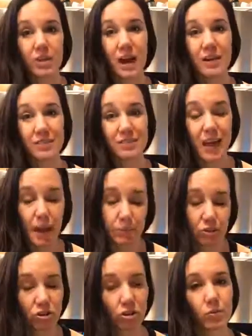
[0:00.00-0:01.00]
It has
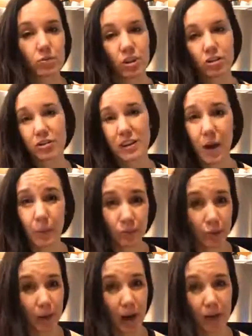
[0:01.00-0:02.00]
adaptogens, which actually helps
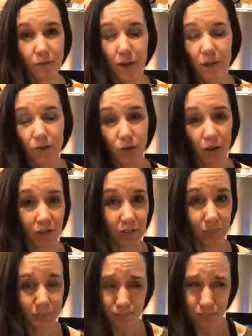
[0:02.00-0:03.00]
your body fight
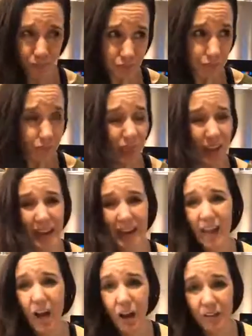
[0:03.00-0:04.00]
stress,
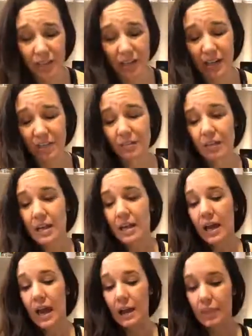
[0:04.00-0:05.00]
antioxidants.
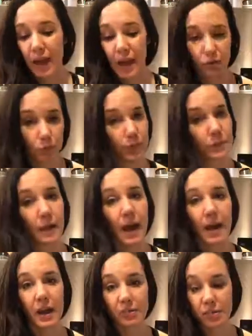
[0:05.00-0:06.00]
It has
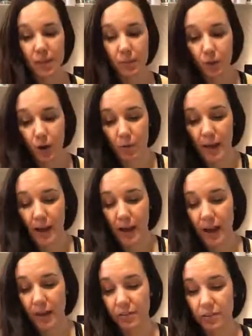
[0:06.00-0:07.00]
prebiotics and
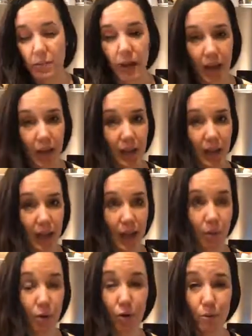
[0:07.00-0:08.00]
probiotics. My
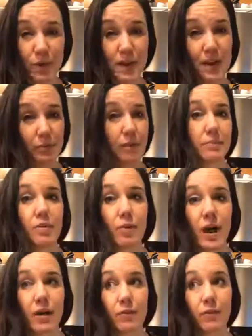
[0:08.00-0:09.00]
OB and my
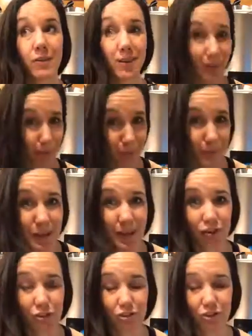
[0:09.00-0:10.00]
midwife and my
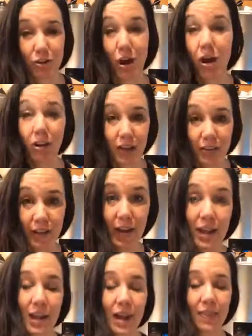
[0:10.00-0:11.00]
pediatrician all love
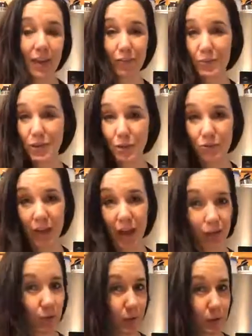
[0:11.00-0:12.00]
it. They have me use it
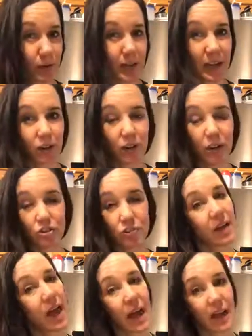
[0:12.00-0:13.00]
as my prenatal and
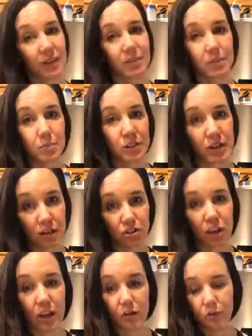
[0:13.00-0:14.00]
just add in some
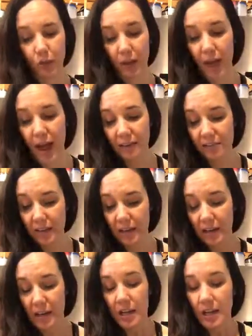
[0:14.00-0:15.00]
DHA and folic
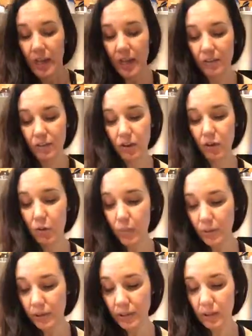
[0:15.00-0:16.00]
acid. And so
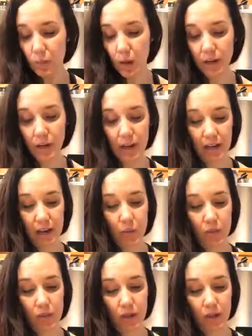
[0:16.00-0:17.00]
really what you're getting
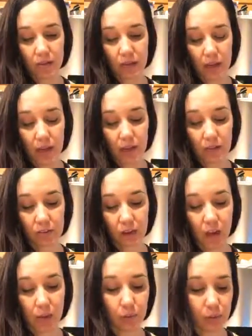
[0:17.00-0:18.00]
with this is
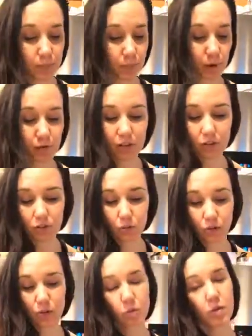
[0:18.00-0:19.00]
a complete protein
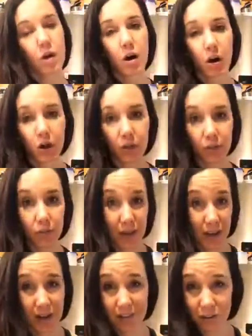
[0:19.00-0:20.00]
source with all of the
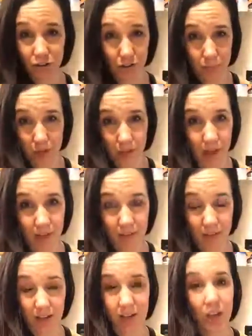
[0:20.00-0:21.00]
9 essential amino
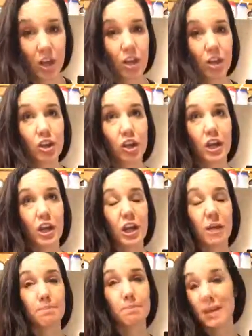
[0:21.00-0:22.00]
acids. You're
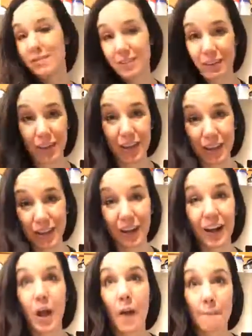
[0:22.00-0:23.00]
getting basically
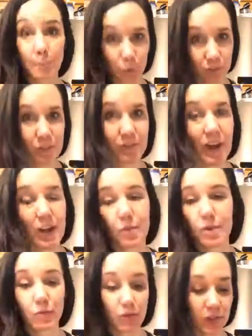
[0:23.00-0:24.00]
your
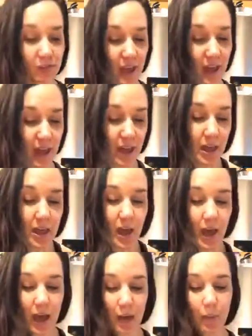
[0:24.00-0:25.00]
multivitamin for the day.
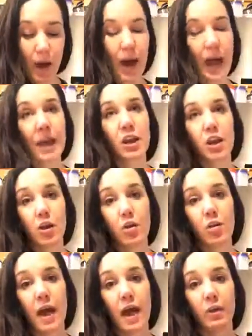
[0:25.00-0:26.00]
I know
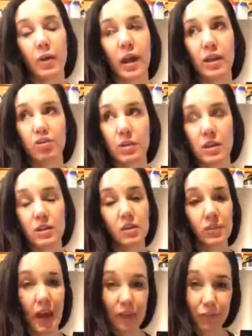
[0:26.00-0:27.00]
that when I drink
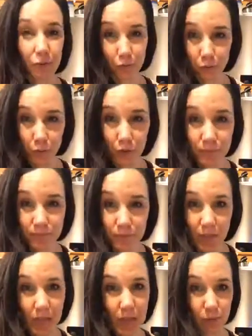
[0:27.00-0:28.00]
this, I feel full.
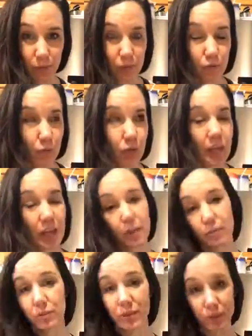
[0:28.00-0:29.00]
It keeps me full. It
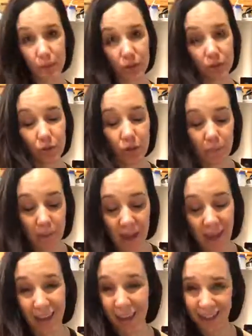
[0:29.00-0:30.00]
keeps my sweet tooth at
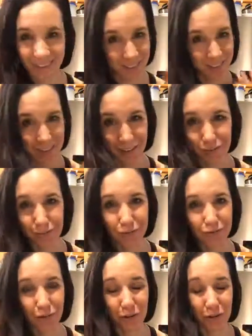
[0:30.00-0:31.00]
bay. Again, you can tell it's a big
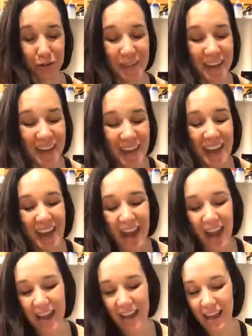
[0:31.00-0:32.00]
struggle for me.
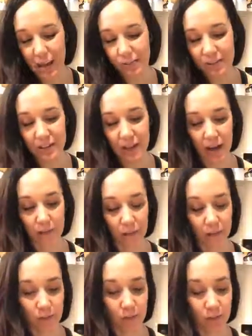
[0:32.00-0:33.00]
And it comes in a lot of
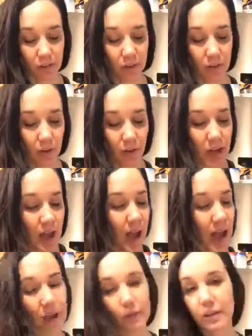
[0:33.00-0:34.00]
flavors. And so
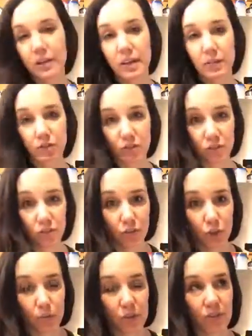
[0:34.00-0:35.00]
I really love just to
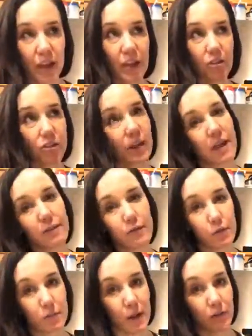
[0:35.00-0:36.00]
scoop this. I usually have it
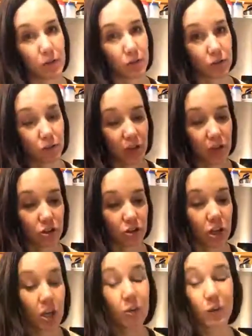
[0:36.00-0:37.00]
for breakfast or lunch.
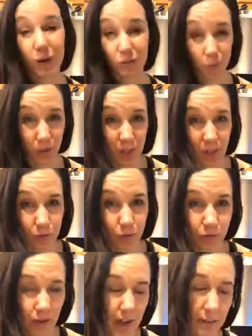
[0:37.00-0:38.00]
When I was working full
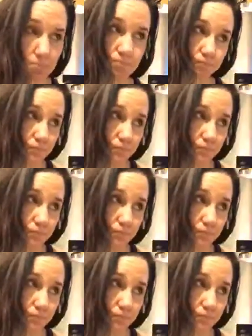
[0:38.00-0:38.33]
time,